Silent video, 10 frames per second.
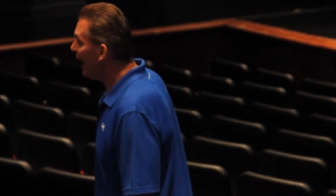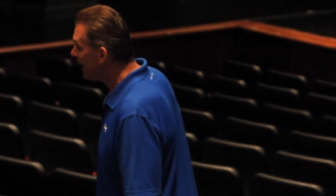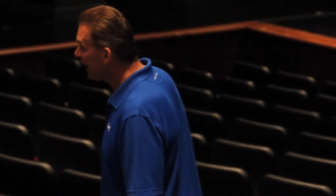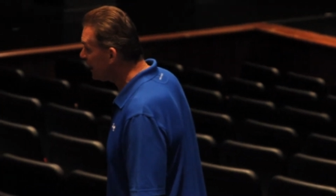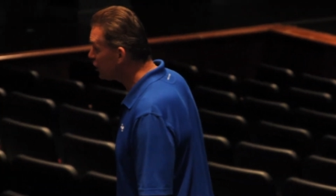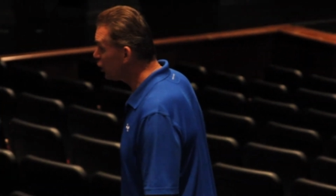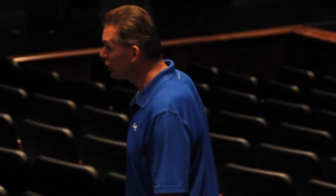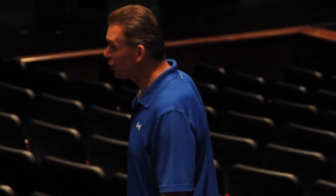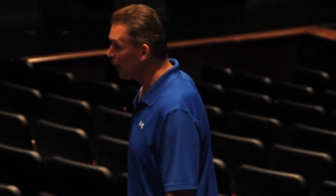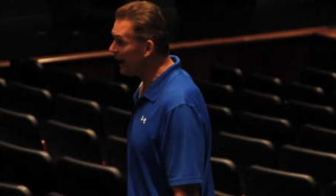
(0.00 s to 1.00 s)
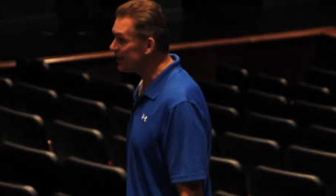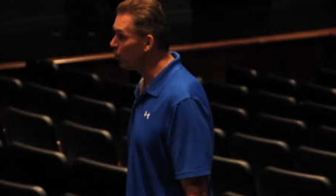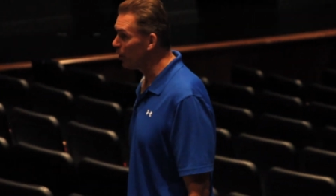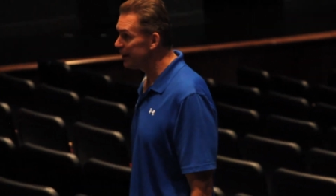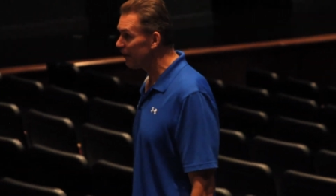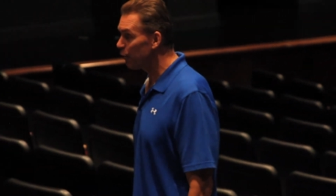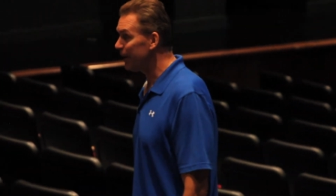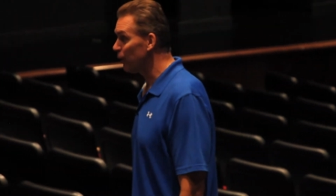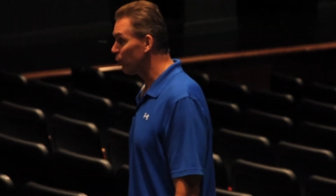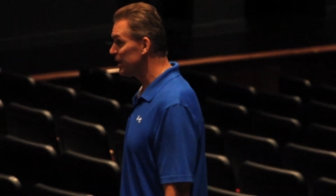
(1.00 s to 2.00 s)
and gets good grades and will never be
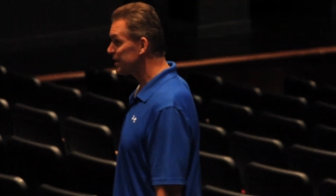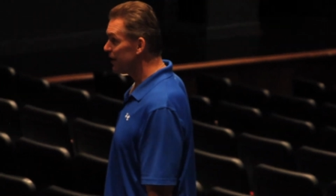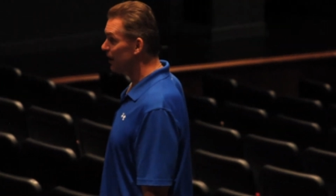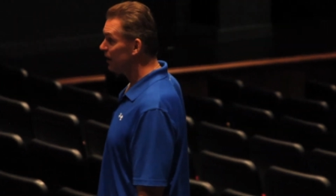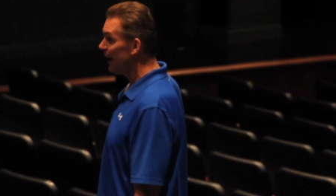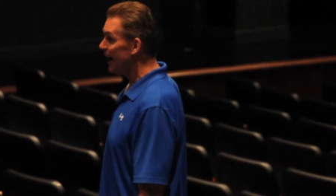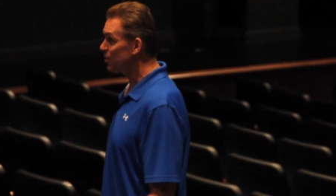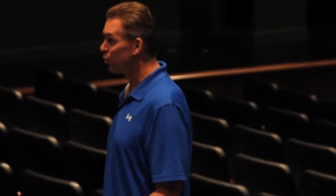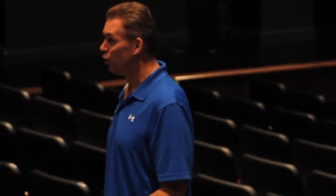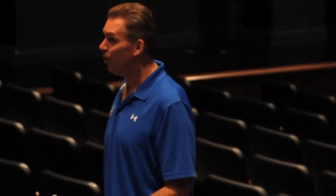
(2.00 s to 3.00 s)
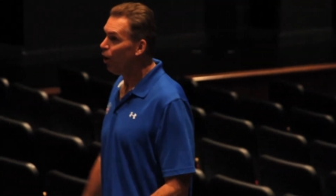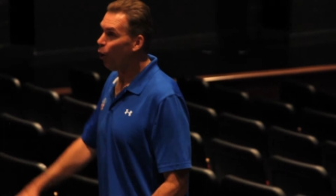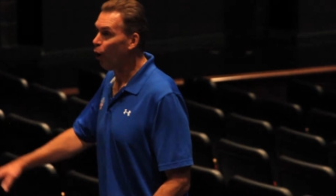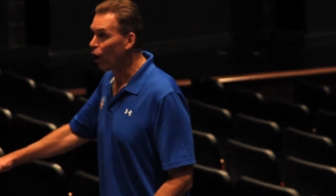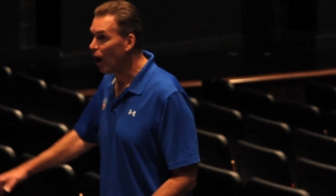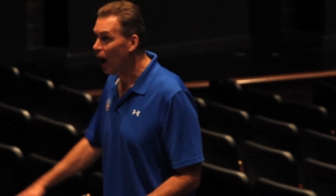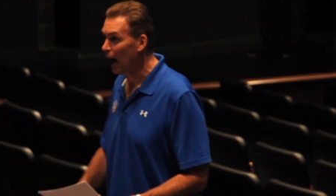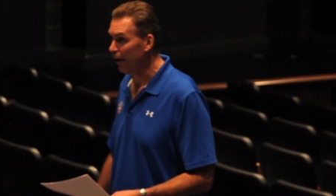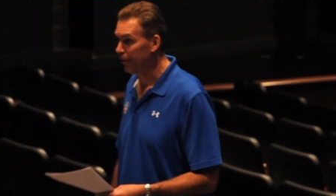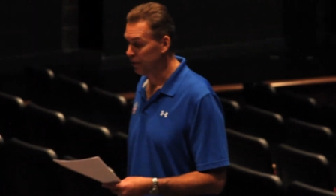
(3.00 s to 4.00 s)
a risk in the classroom or
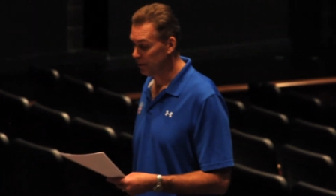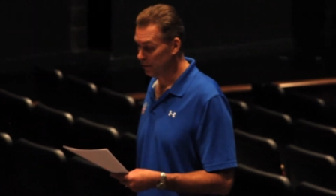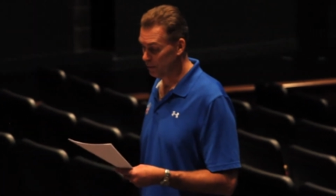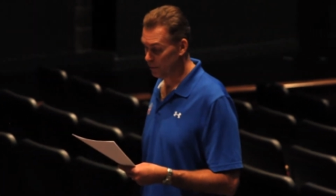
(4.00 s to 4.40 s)
off.